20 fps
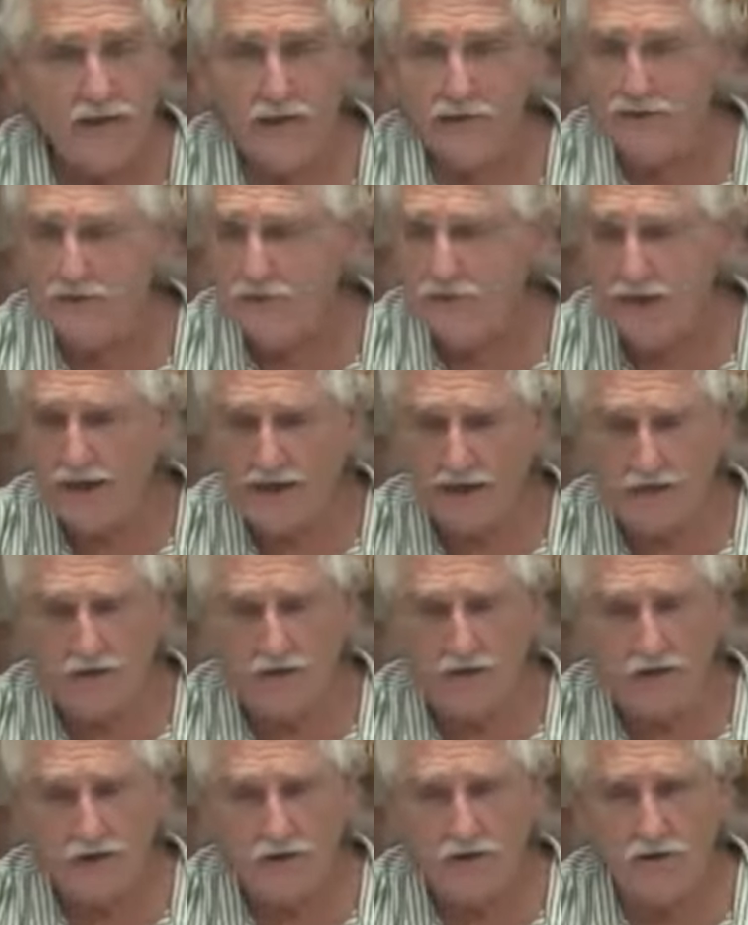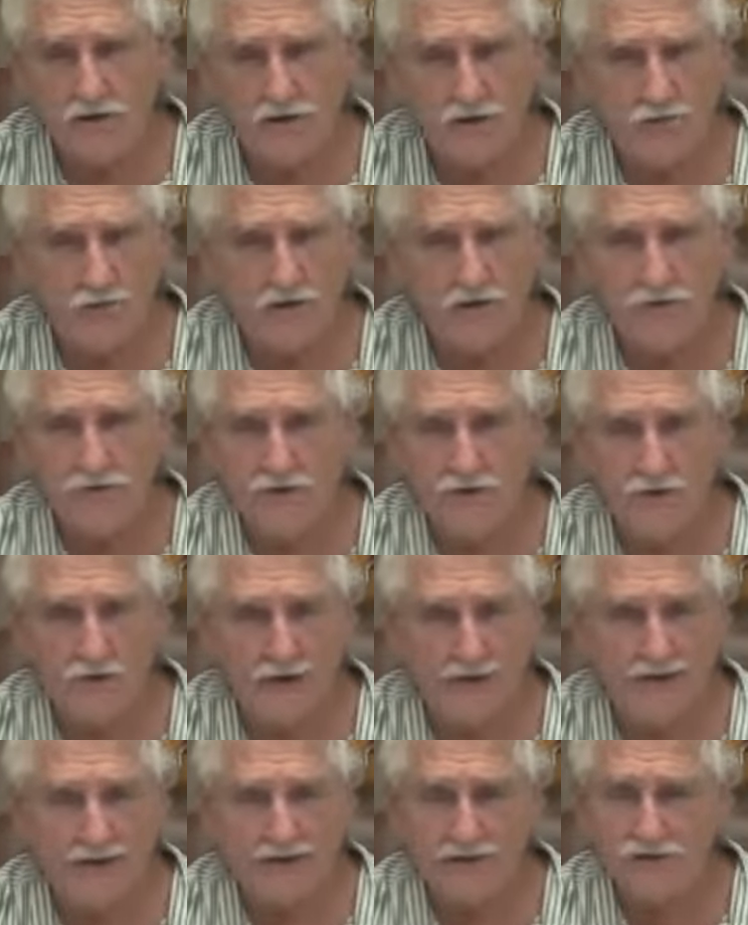get some baking soda, aluminum free
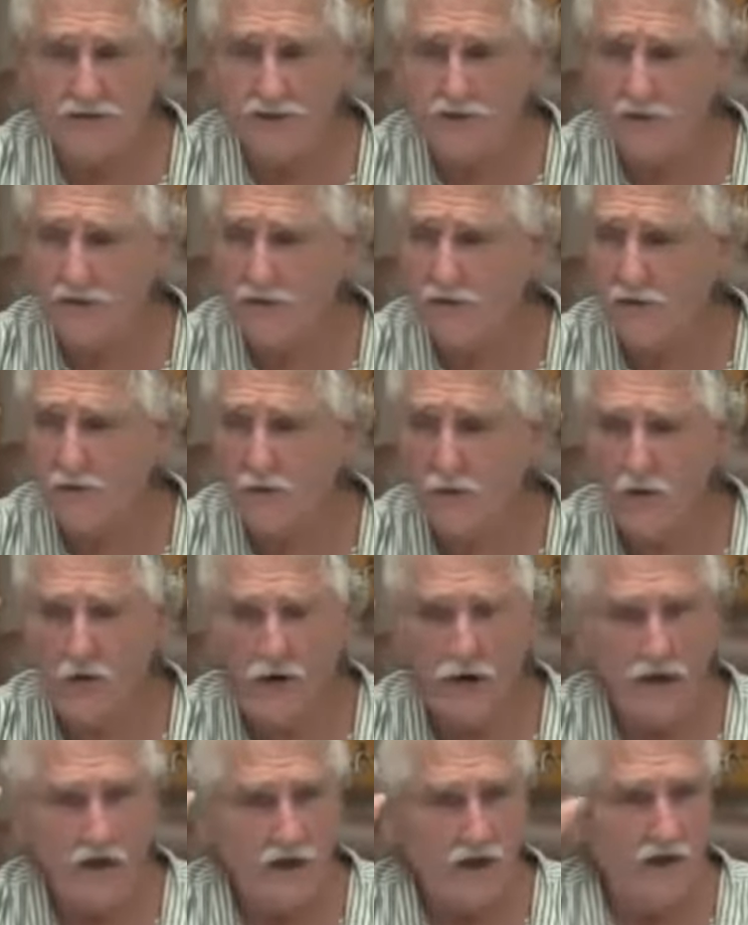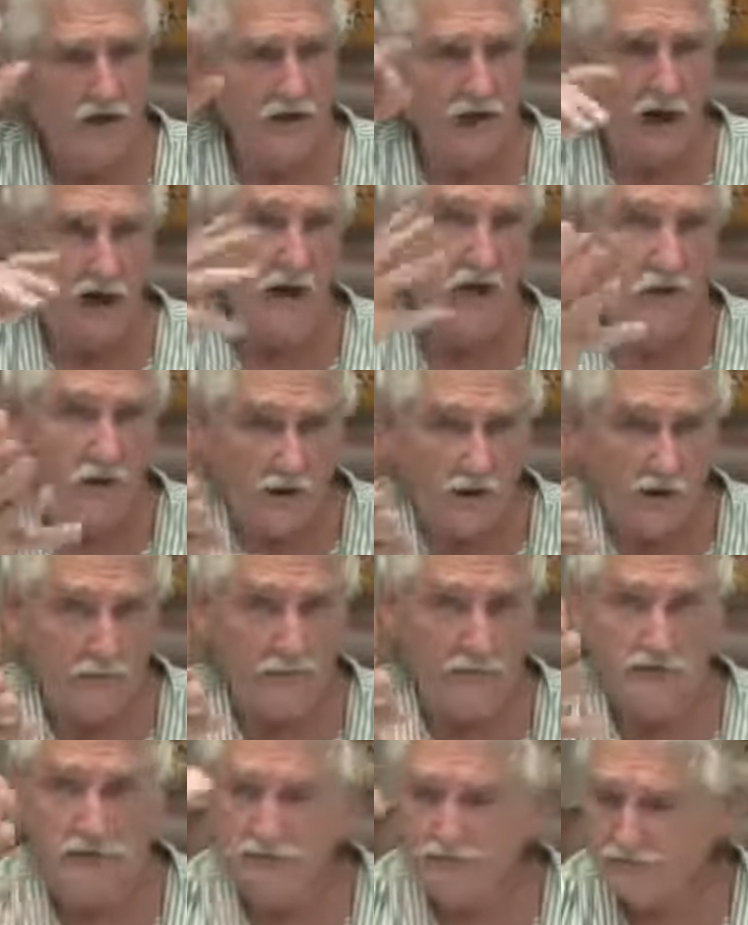baking soda or dark
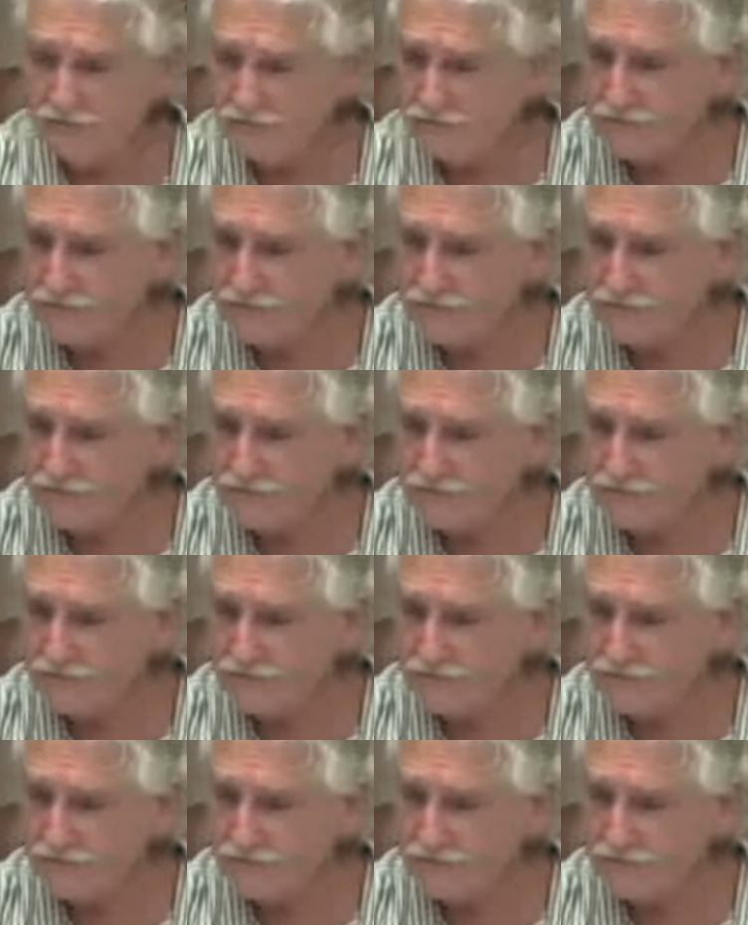grapes.